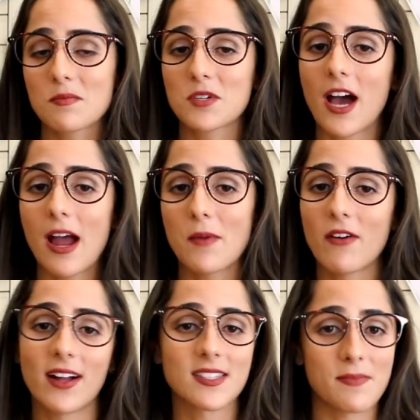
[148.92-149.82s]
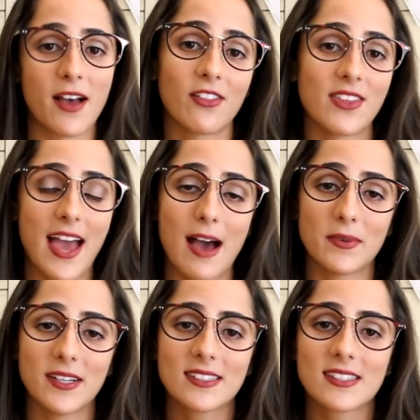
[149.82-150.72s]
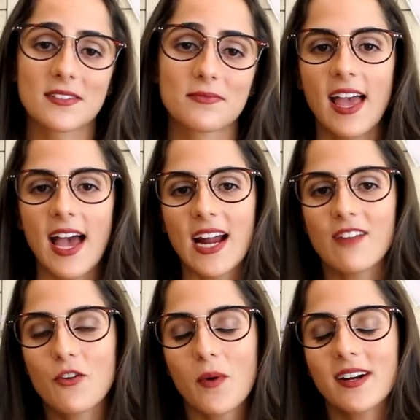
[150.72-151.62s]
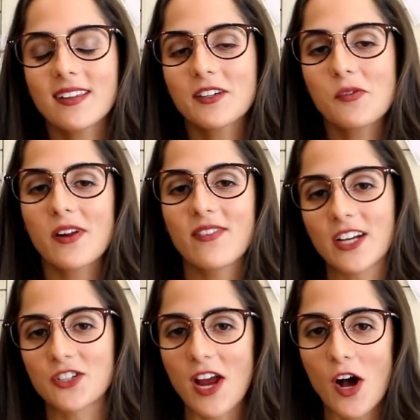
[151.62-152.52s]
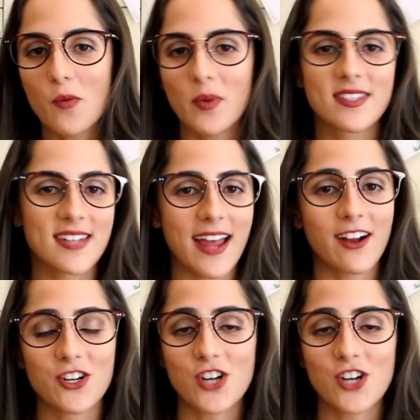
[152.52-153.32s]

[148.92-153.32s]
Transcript: some time around some healthy habits. And if you wanted a little bit of extra help with staying on